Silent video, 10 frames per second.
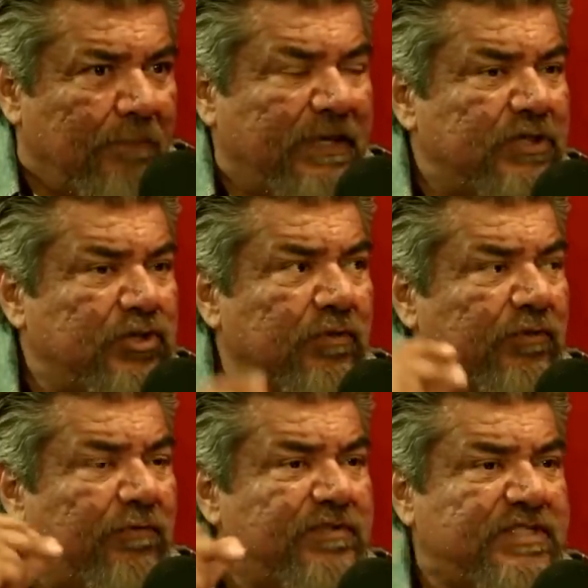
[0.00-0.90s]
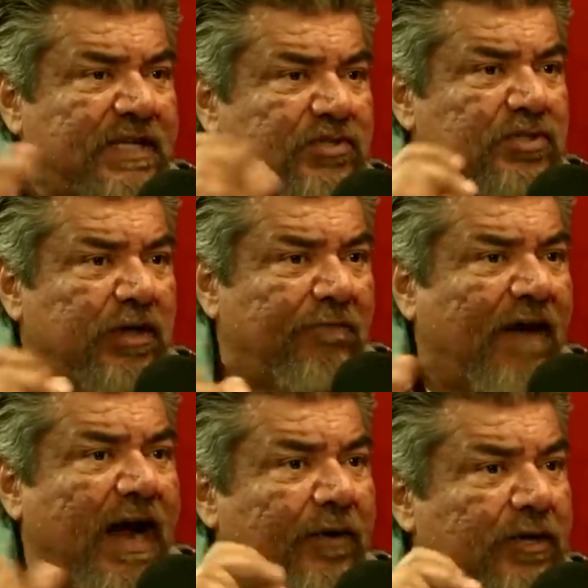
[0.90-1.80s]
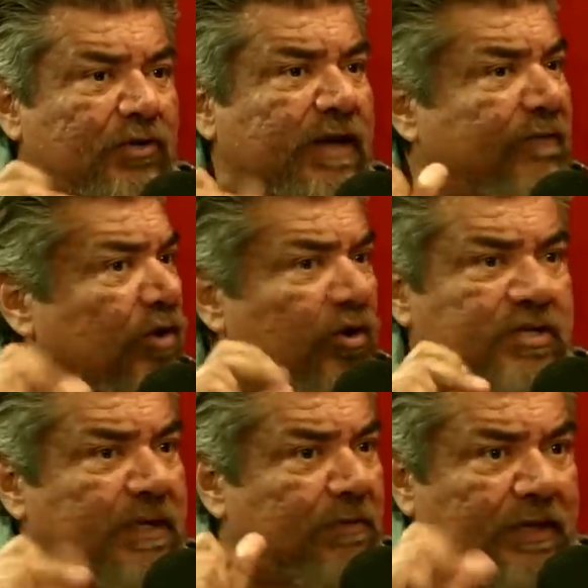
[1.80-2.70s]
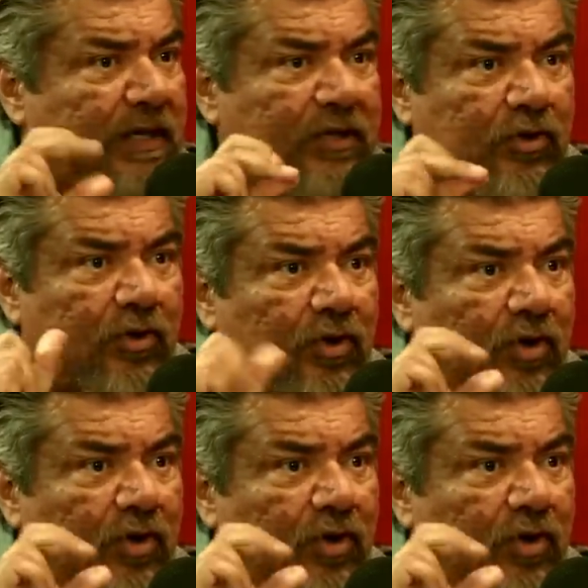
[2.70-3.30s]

Because your sensors are firing, you never heard something and you're.